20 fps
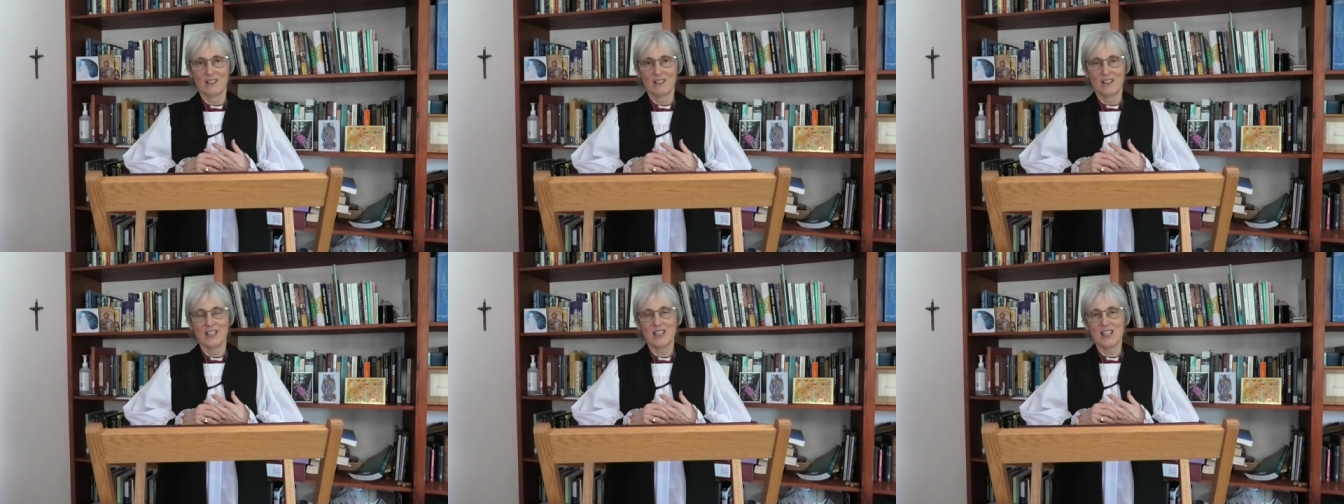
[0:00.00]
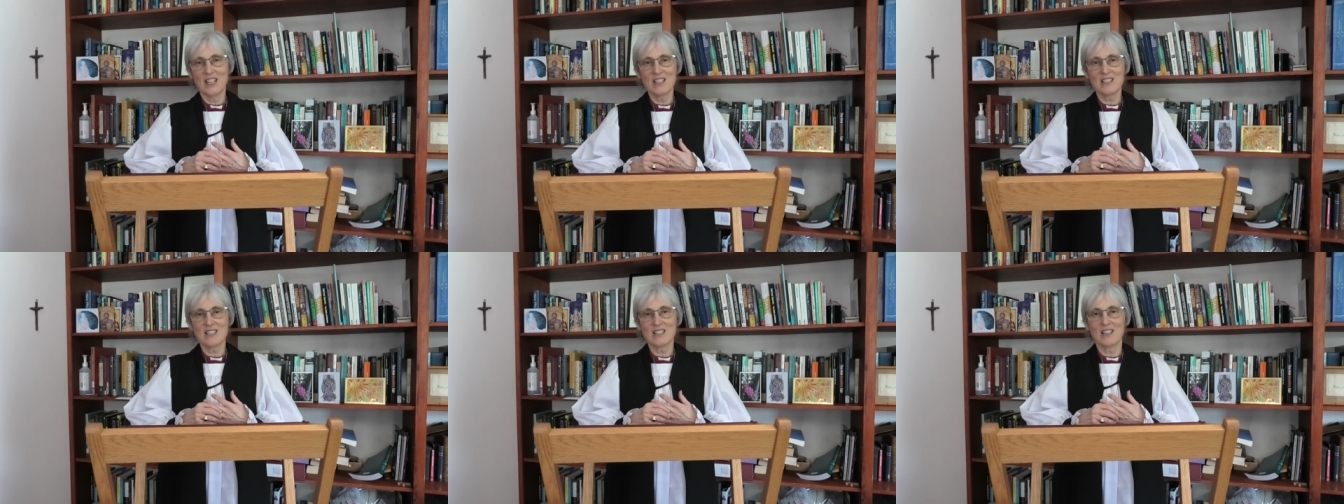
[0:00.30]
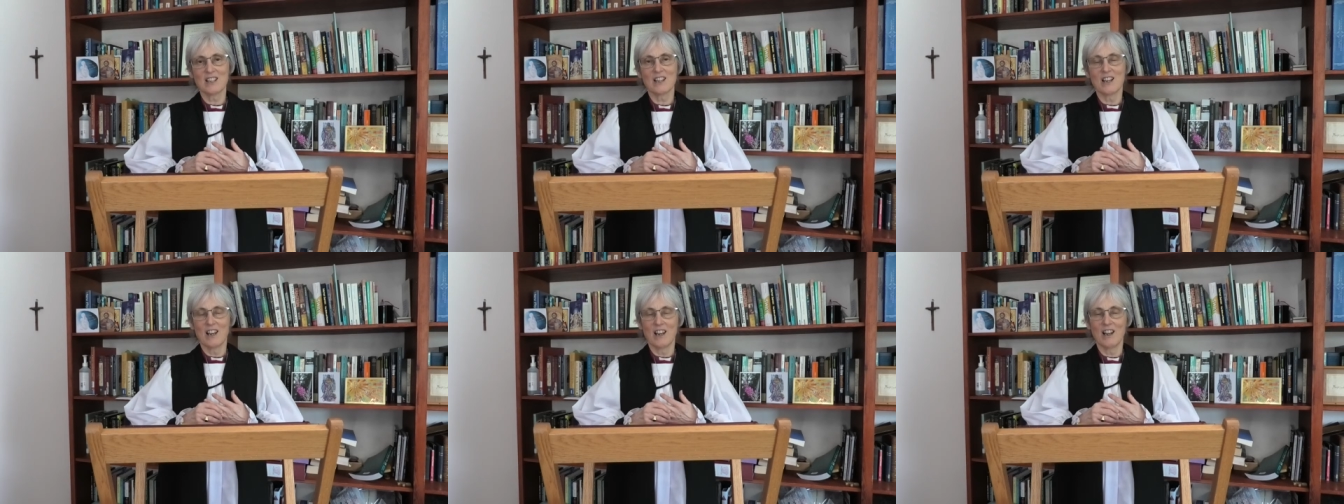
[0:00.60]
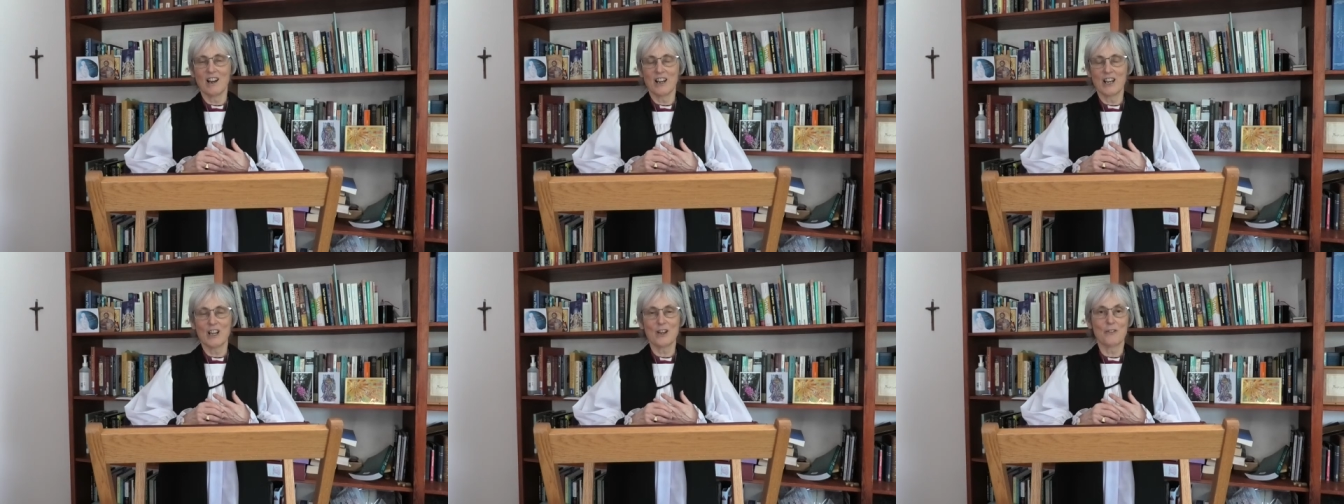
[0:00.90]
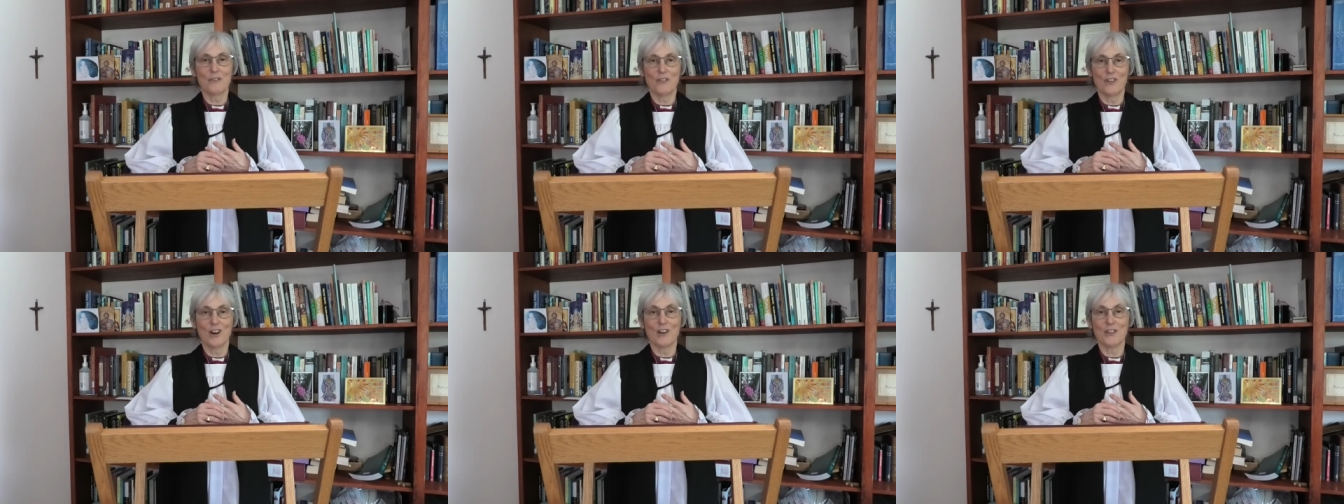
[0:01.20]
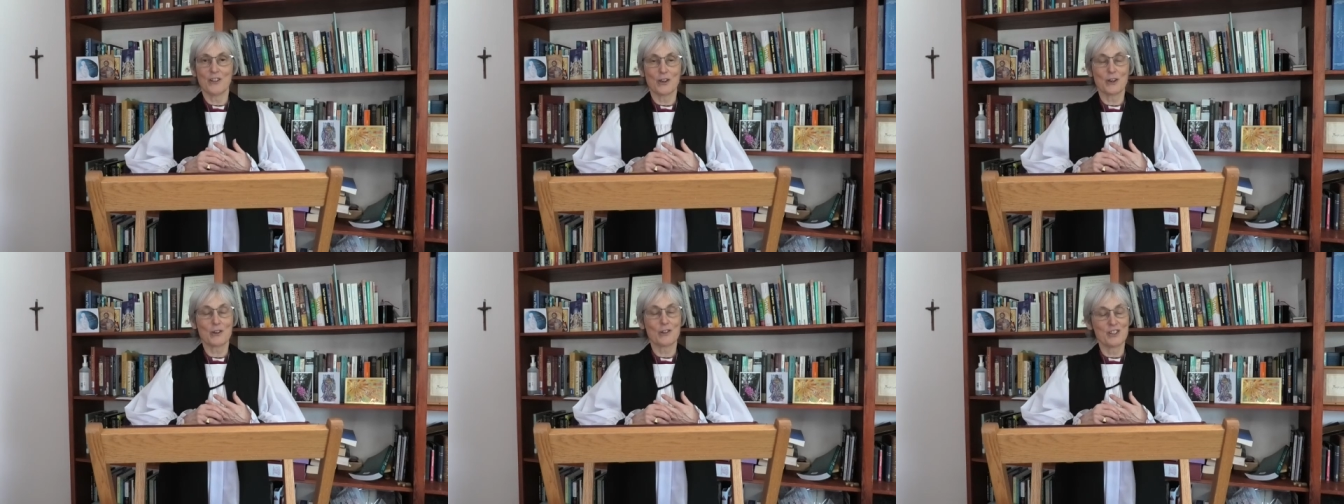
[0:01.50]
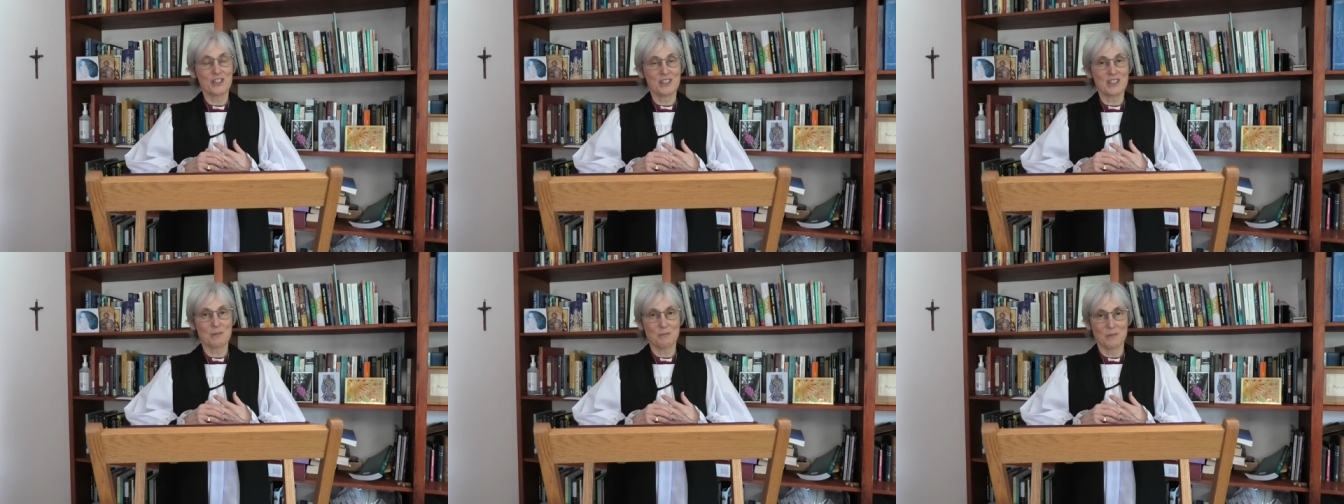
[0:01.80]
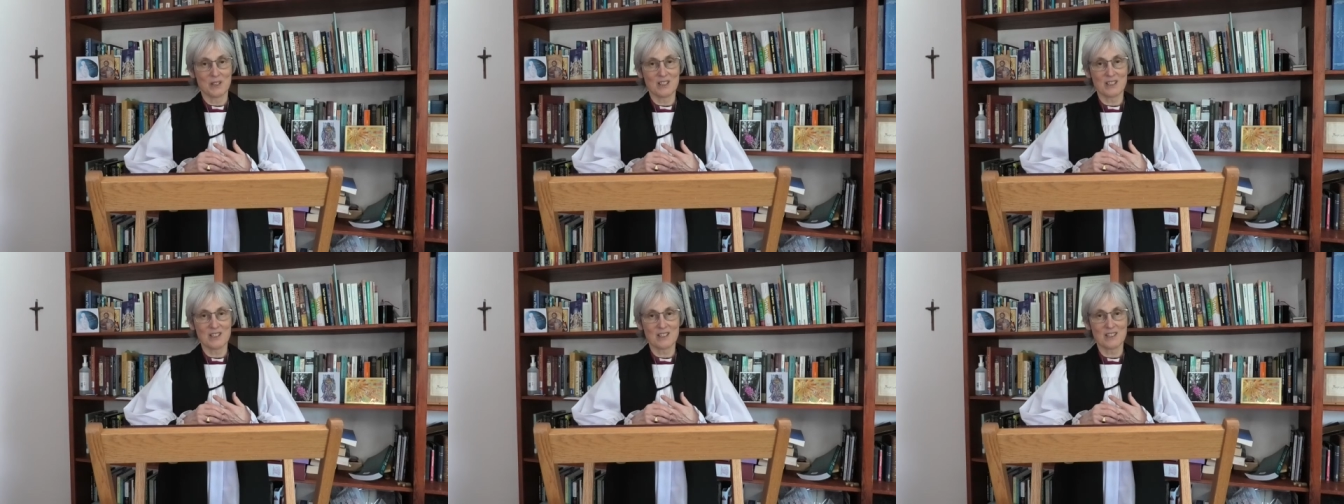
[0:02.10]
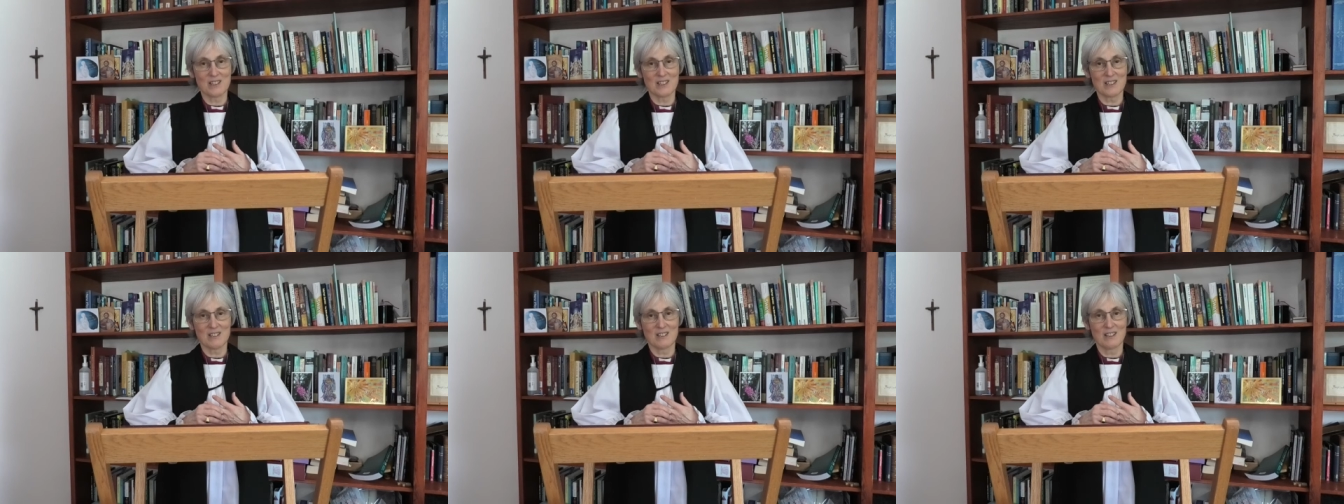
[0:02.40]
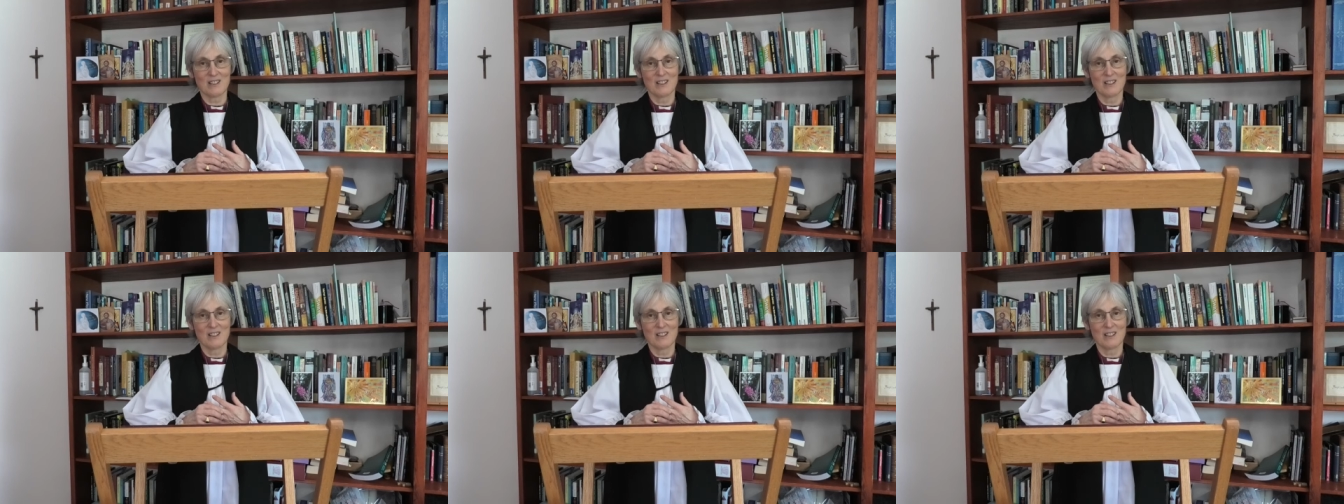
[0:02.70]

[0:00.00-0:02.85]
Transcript: It isn't like Father Christmas.